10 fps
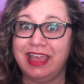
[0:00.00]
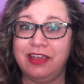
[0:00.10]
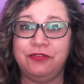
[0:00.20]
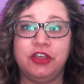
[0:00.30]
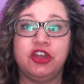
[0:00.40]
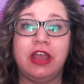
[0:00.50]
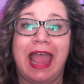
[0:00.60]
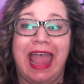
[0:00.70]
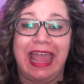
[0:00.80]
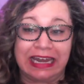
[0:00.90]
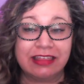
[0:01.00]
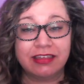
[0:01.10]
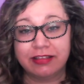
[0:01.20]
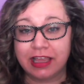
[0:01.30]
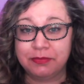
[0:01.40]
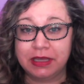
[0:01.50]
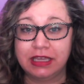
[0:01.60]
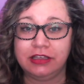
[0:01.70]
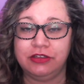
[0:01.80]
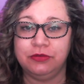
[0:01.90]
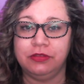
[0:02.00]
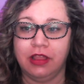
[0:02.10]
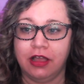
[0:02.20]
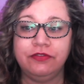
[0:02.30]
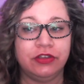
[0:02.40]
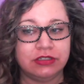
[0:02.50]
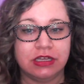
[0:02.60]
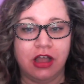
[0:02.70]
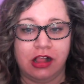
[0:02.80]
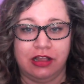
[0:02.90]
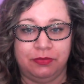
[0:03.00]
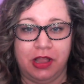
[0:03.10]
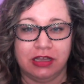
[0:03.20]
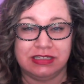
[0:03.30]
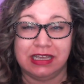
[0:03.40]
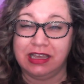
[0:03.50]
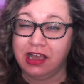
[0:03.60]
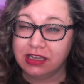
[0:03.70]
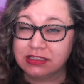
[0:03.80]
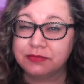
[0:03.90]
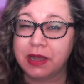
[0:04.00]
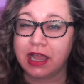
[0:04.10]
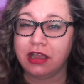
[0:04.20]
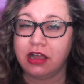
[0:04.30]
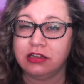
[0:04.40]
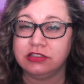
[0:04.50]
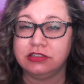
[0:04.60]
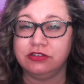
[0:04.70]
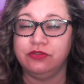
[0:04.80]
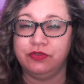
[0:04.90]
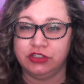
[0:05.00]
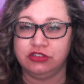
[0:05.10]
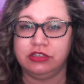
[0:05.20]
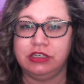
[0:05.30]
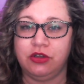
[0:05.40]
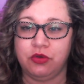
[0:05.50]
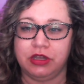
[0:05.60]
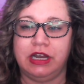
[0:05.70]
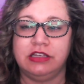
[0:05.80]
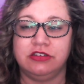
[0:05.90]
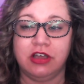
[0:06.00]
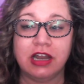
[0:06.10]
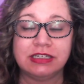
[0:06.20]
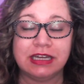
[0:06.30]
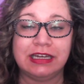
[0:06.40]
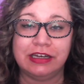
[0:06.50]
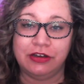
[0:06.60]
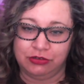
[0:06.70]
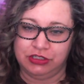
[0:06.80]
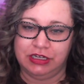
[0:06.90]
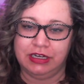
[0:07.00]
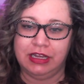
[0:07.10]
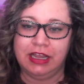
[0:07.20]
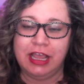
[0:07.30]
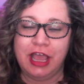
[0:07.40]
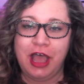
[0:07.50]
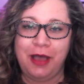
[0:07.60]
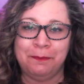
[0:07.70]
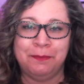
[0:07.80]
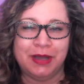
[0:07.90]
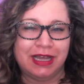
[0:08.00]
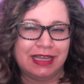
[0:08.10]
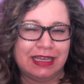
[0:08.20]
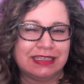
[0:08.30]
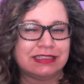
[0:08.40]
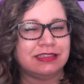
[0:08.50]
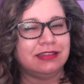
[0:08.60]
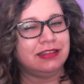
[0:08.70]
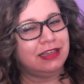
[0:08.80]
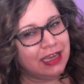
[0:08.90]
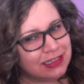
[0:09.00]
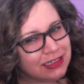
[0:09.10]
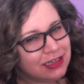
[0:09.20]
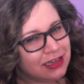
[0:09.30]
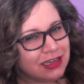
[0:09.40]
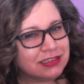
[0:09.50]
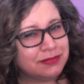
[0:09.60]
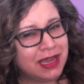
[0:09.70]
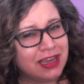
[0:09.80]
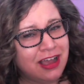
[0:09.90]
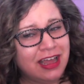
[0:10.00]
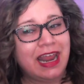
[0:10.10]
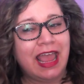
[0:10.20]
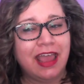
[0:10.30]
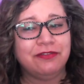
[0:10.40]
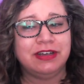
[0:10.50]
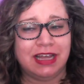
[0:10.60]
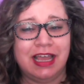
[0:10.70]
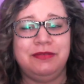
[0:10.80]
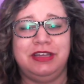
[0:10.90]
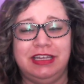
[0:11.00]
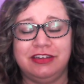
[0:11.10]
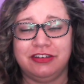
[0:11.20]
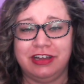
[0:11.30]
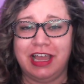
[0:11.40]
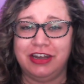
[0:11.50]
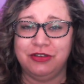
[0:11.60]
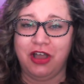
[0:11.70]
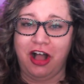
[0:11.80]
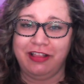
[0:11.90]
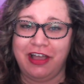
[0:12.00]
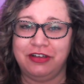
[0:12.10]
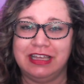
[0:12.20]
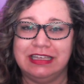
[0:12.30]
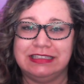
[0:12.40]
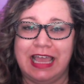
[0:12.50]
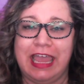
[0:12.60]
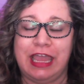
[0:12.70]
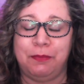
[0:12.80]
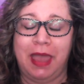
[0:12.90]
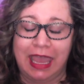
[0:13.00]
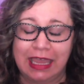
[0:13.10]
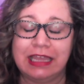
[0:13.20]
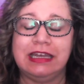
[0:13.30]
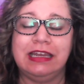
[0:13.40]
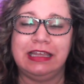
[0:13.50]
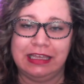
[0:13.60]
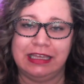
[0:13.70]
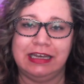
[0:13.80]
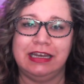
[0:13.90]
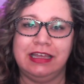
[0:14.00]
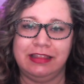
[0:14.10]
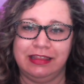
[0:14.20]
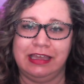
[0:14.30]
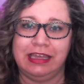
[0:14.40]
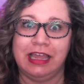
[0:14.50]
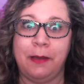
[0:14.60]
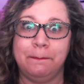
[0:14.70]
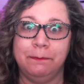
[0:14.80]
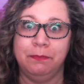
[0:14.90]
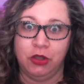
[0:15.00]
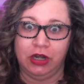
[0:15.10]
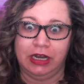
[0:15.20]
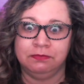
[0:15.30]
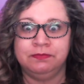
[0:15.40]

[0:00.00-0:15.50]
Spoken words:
If you're anything like me, you love using callout blocks and custom icons to visually organize your content in Notion. But selecting a custom icon every time you need to create a new callout is a pain in the booty.